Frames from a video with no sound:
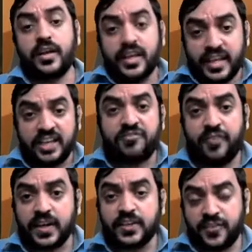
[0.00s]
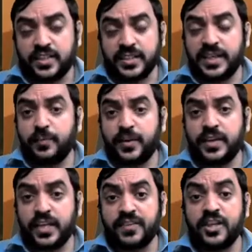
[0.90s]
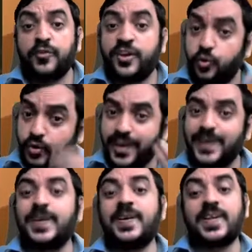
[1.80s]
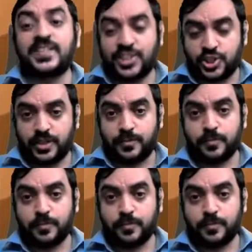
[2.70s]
In fact, if it is independent event, we do calculate intersection.